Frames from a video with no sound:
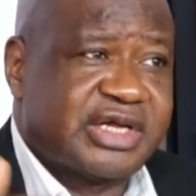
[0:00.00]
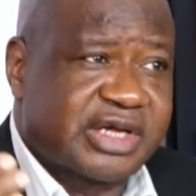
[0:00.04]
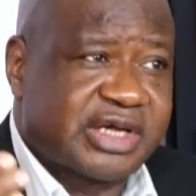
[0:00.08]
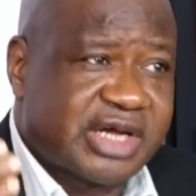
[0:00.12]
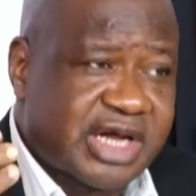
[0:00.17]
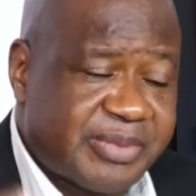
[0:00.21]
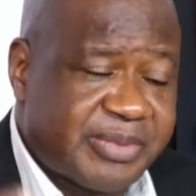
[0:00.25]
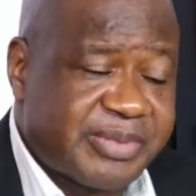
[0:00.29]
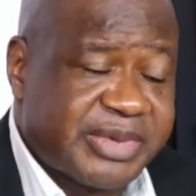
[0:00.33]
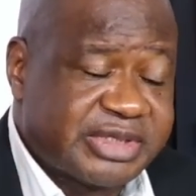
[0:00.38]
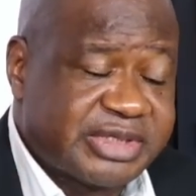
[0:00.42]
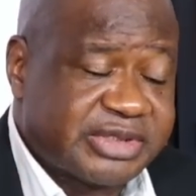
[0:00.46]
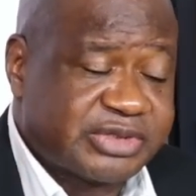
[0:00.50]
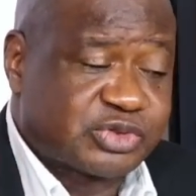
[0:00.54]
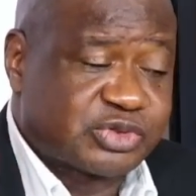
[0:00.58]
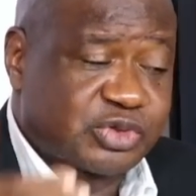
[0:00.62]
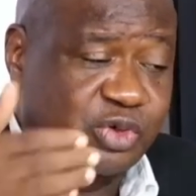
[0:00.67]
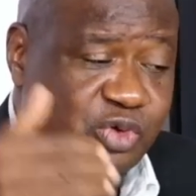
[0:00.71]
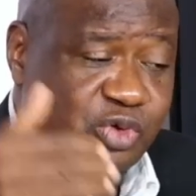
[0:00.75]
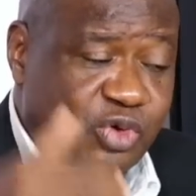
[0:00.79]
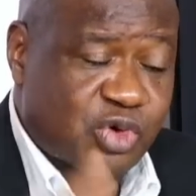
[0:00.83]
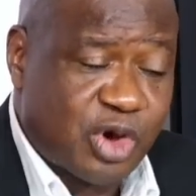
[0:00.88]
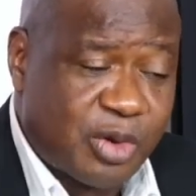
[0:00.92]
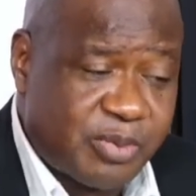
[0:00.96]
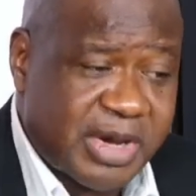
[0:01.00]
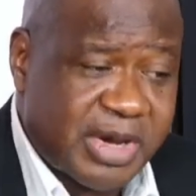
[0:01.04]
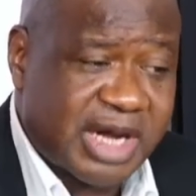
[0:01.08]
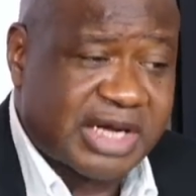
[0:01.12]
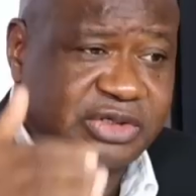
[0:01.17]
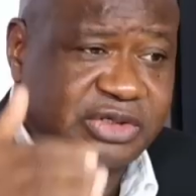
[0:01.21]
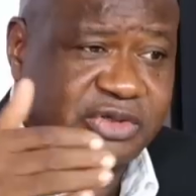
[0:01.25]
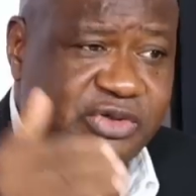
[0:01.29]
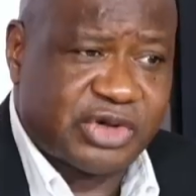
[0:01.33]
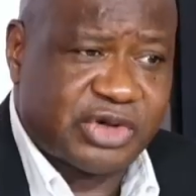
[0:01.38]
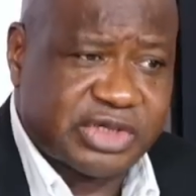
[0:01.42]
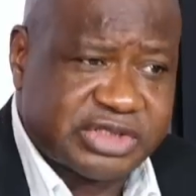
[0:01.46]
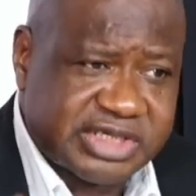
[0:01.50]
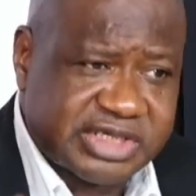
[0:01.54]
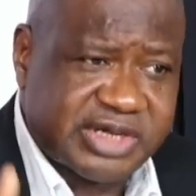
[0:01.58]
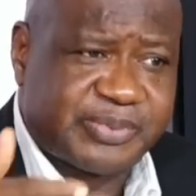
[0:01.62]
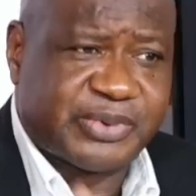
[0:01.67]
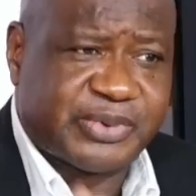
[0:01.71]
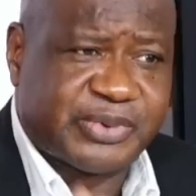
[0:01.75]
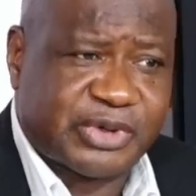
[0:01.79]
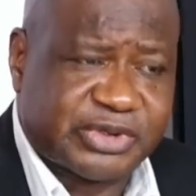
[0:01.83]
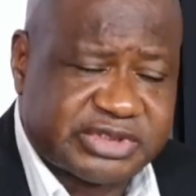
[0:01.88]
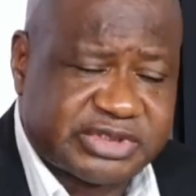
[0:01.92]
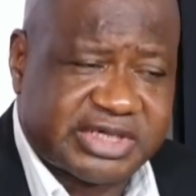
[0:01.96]
I mean, to come and launch a
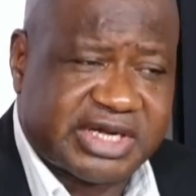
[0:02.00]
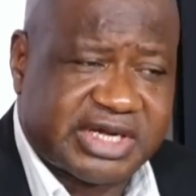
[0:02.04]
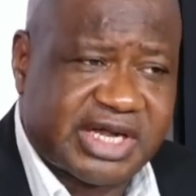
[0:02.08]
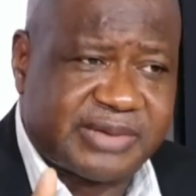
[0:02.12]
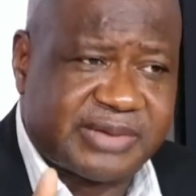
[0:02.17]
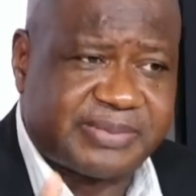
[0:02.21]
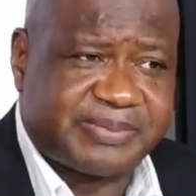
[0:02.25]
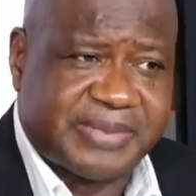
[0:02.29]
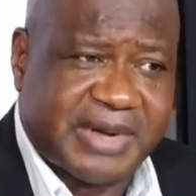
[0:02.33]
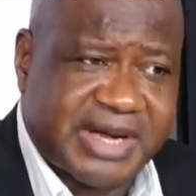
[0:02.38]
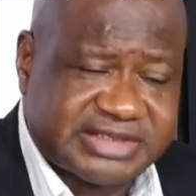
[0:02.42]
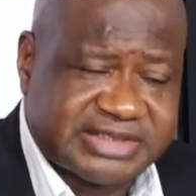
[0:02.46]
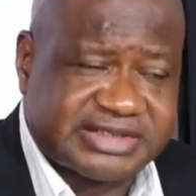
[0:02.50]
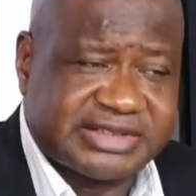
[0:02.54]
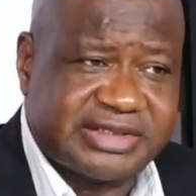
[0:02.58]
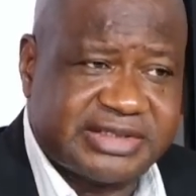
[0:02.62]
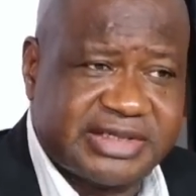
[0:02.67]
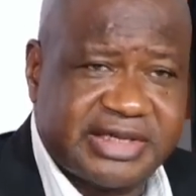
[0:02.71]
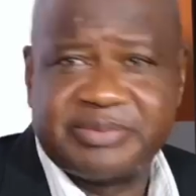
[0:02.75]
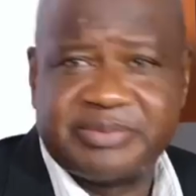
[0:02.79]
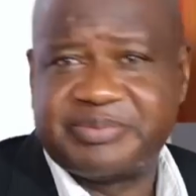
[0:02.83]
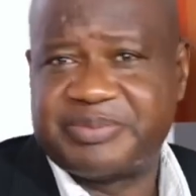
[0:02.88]
political party,